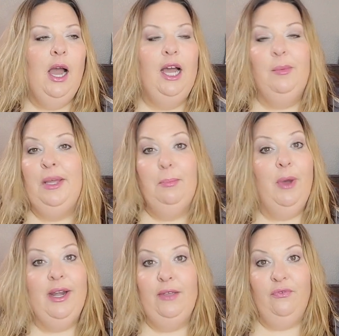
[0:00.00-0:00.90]

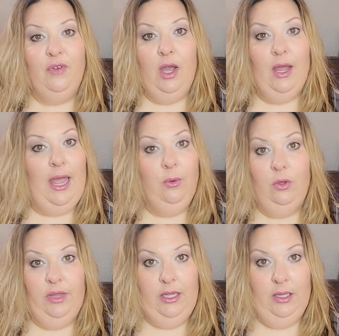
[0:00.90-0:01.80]
But if not, I
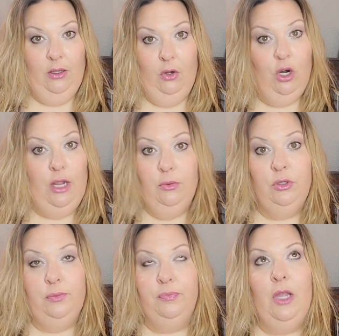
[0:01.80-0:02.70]
will link it or
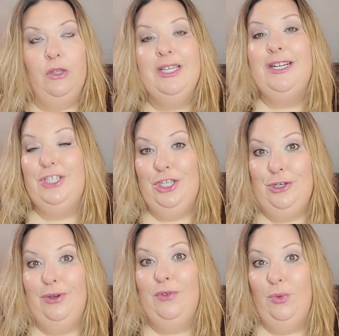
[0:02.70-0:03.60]
I'll send it to
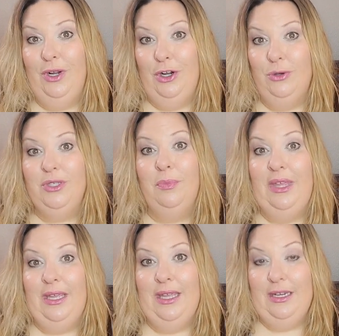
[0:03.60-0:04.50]
you if you want to know
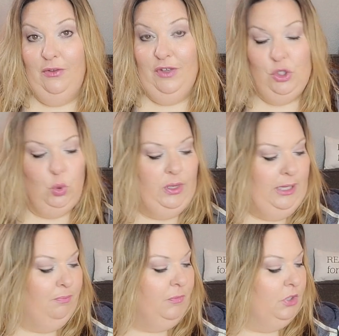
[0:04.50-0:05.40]
something
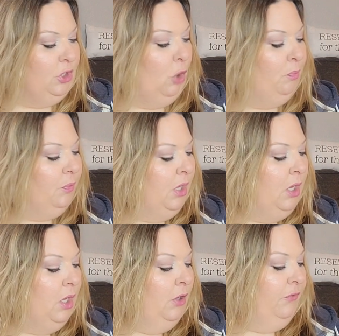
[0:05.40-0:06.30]
individually. So
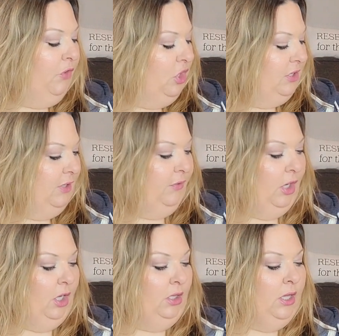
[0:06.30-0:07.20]
first of
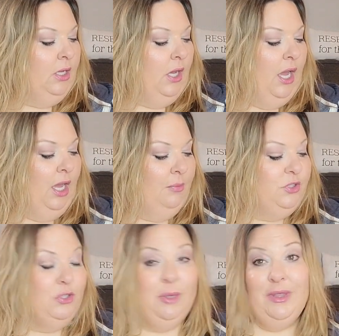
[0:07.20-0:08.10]
all, so
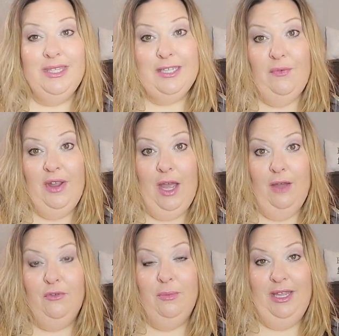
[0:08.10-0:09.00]
some of the stuff I
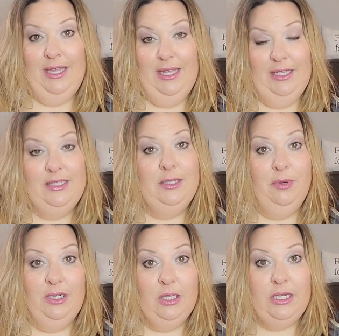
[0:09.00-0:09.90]
got for my kids to
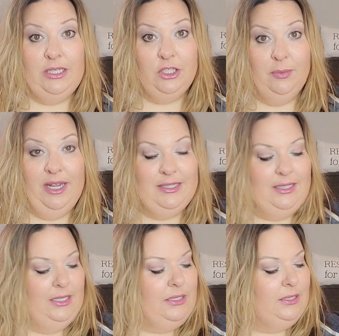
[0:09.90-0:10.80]
put in their Easter
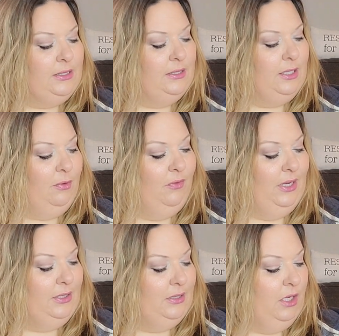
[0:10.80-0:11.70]
baskets, some of it
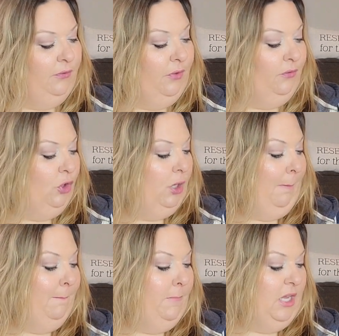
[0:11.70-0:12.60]
is stuff for
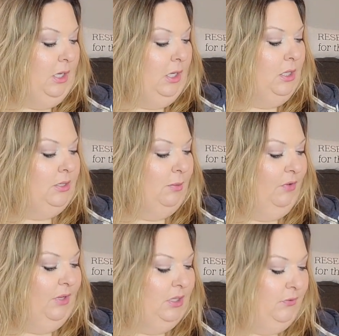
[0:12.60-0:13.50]
me, some
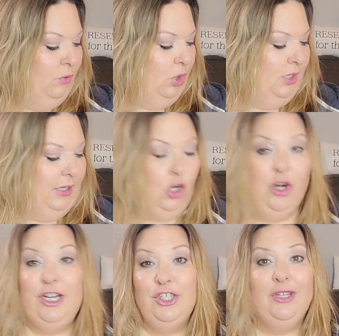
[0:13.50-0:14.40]
of it is for
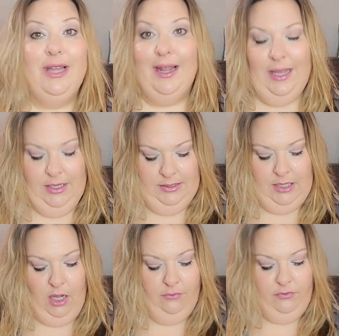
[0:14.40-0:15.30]
decoration, that kind of
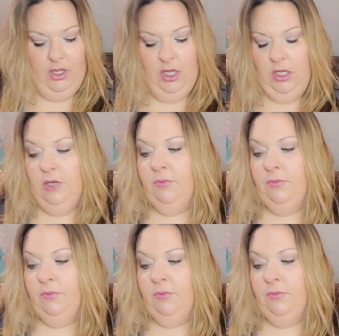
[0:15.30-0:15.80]
stuff.